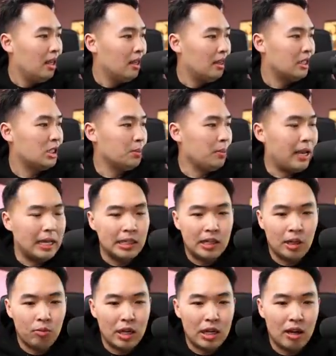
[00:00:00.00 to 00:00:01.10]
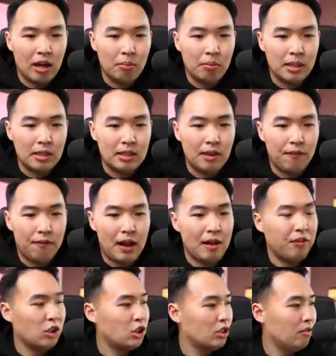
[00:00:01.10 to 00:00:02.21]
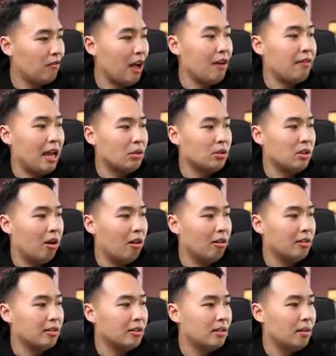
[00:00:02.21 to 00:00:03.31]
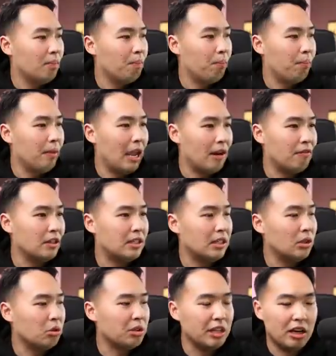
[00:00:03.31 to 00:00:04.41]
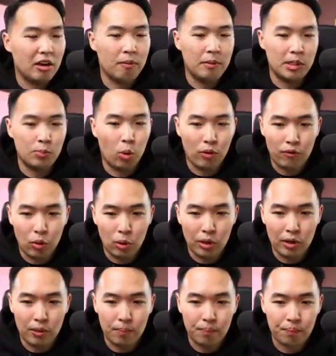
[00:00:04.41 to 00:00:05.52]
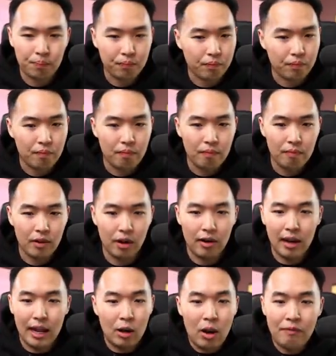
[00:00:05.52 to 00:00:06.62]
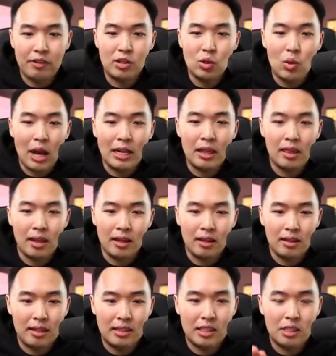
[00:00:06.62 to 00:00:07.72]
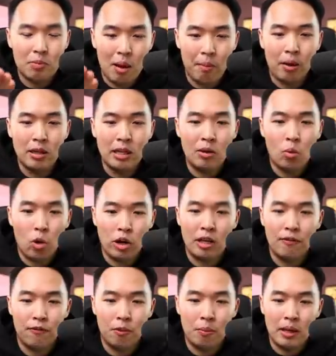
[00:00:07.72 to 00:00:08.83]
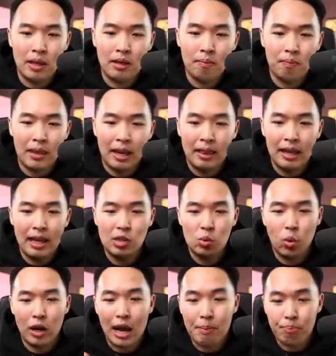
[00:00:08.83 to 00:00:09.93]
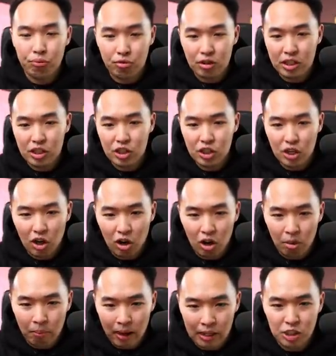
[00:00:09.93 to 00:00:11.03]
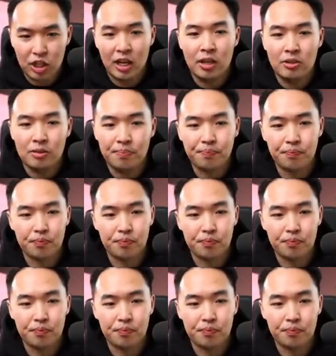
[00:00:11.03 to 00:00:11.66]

This is my income right here. I'm going to see five hundred five thousand dollars every single year from this portfolio. All right. I don't have to do anything. This is my money working for me. And that is what I preach on my channel.